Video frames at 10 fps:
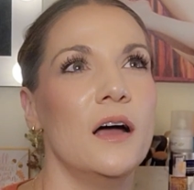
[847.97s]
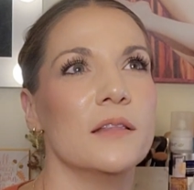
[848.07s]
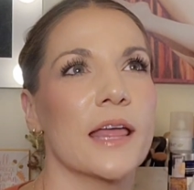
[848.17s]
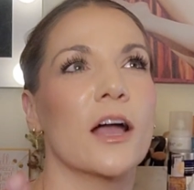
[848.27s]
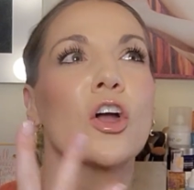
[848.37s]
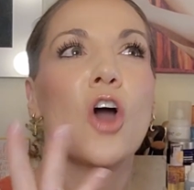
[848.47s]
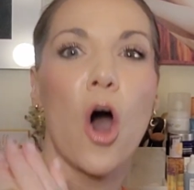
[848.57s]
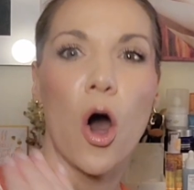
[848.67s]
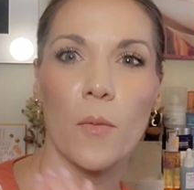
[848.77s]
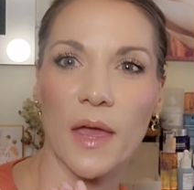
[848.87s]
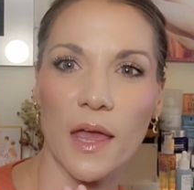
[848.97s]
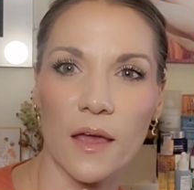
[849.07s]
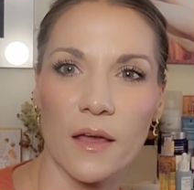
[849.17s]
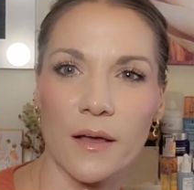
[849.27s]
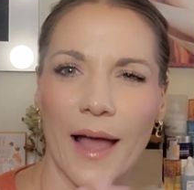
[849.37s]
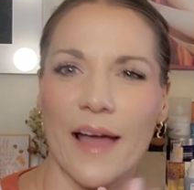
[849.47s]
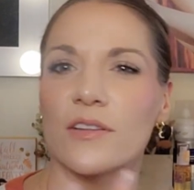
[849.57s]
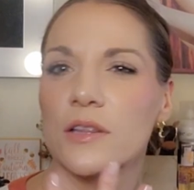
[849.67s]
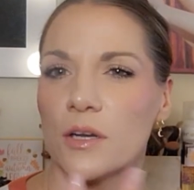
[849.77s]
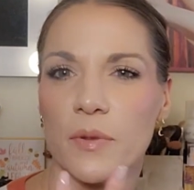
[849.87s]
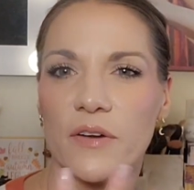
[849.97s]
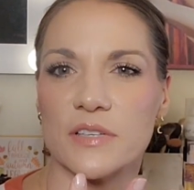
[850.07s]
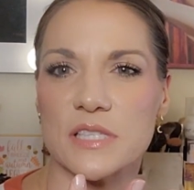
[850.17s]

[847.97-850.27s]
a calming, I have a little bit of a